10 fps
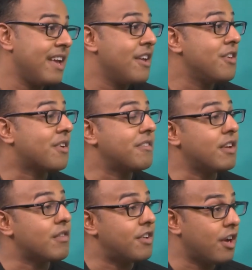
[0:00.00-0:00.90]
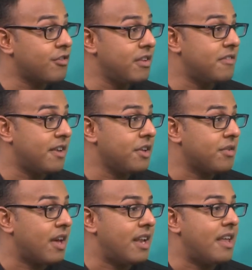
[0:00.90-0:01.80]
Yeah. You can see a reduction in
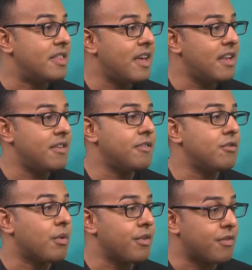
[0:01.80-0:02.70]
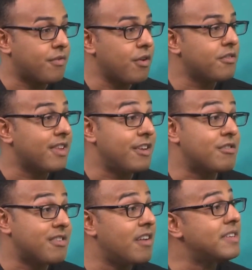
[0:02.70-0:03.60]
cellulite, and then this is one of the first
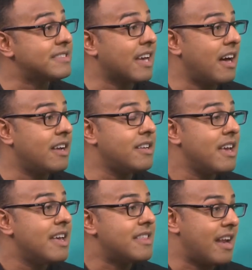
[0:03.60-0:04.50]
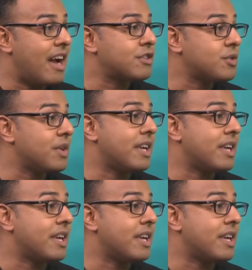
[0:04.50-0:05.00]
lasers of its kind that actually